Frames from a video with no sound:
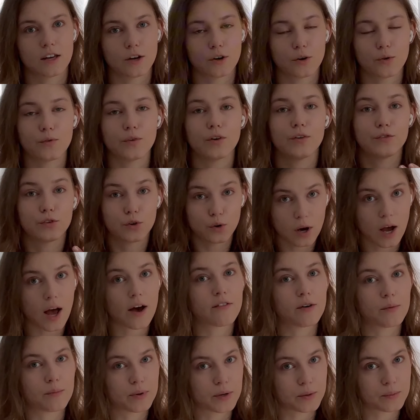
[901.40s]
if, if you
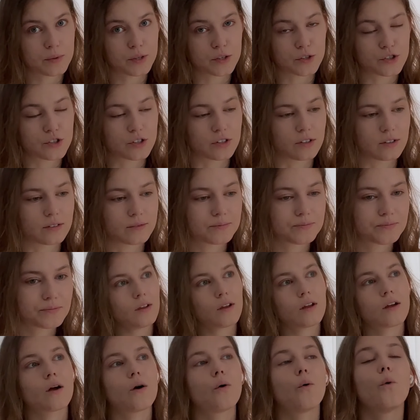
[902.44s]
have a permission.
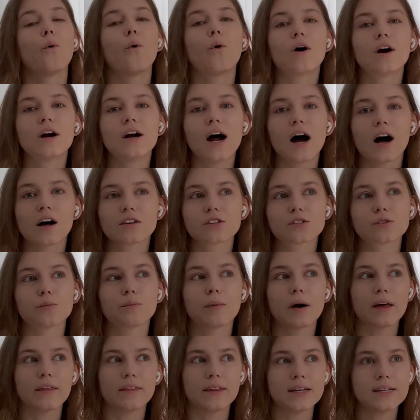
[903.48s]
Or also
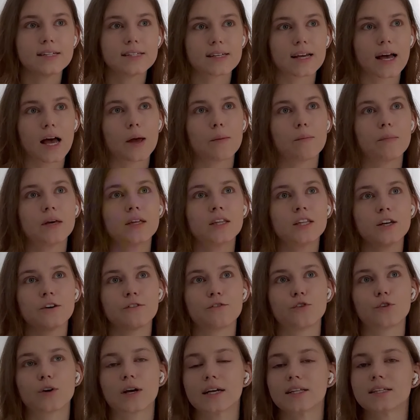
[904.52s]
by this I mean
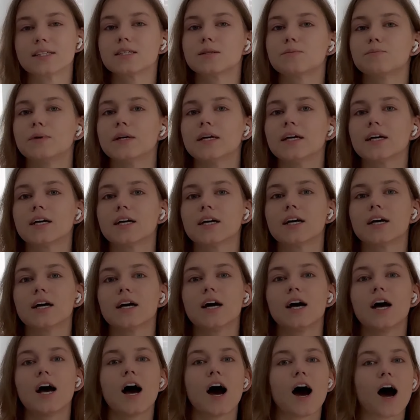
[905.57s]
if you can speak
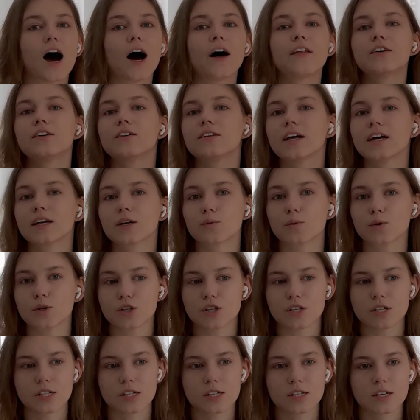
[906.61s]
other
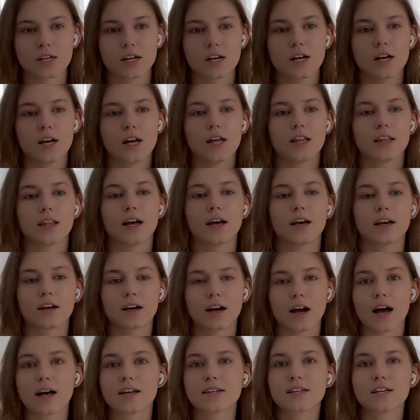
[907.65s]
languages.
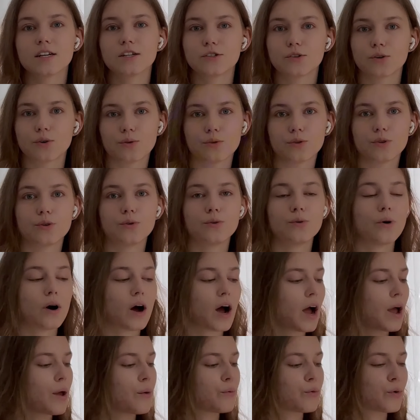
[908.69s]
Like as I told you,
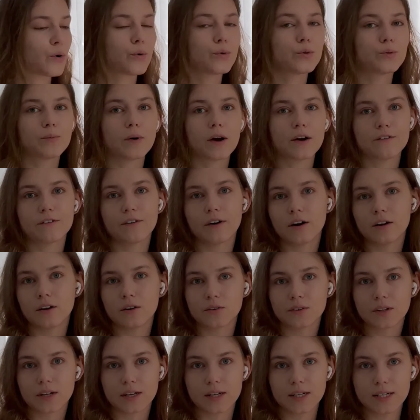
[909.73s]
I wrote my
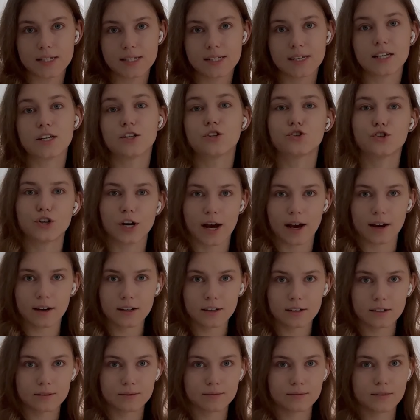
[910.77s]
final thesis in
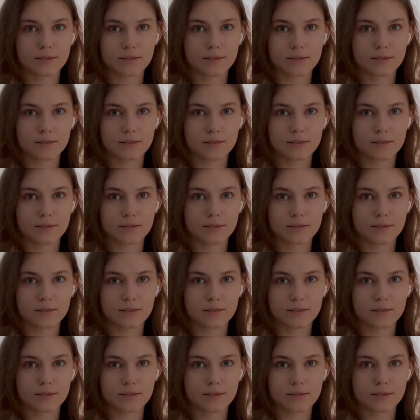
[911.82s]
Czech.